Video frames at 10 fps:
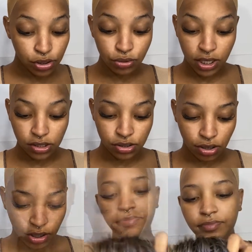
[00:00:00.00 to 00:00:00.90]
do to
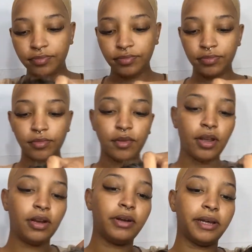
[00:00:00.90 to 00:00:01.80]
install it.
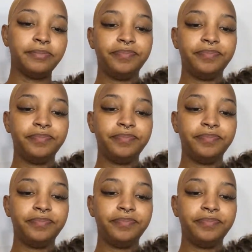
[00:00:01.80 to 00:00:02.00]
Okay.